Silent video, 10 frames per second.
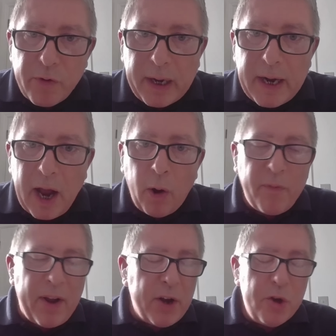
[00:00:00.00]
really know?
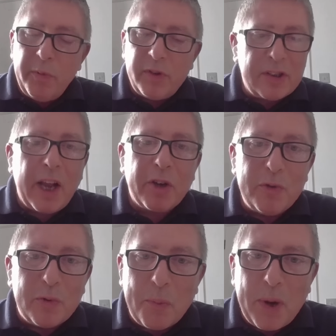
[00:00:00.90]
I've had numerous
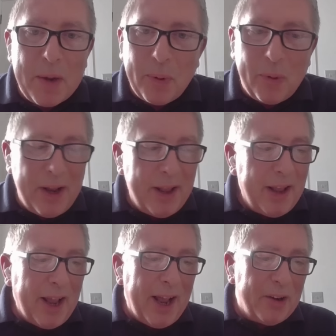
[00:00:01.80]
discussions with people
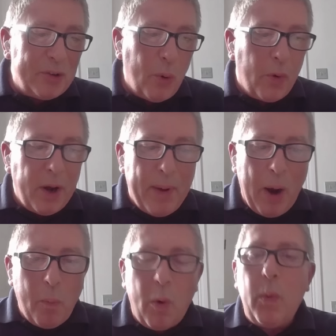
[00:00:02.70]
talking
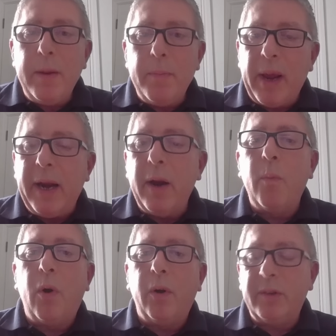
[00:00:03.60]
about what we mean and
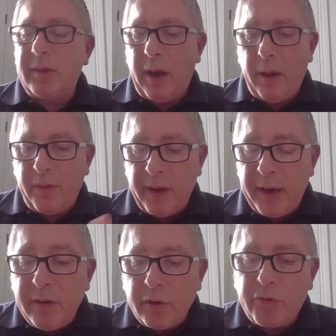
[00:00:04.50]
what the
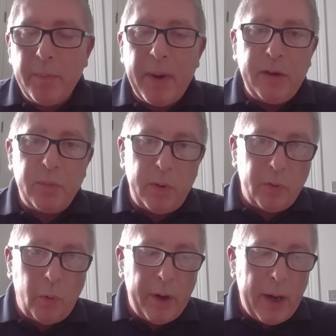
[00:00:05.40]
industry means when
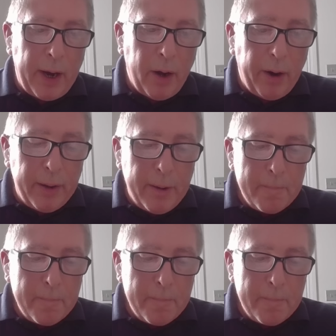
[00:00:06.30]
talking AI.